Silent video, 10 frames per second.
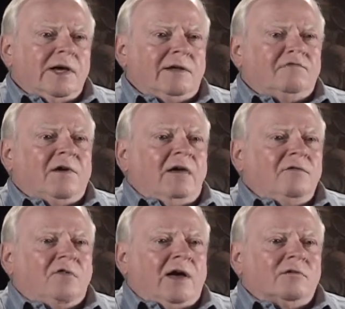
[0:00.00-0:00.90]
at
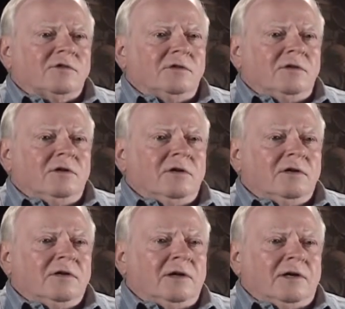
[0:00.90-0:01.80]
five thousand,
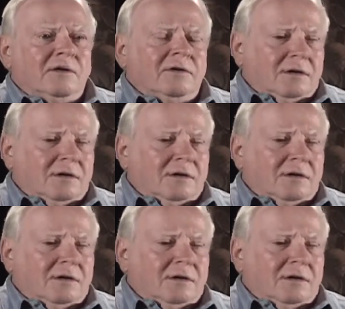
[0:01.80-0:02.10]
uh,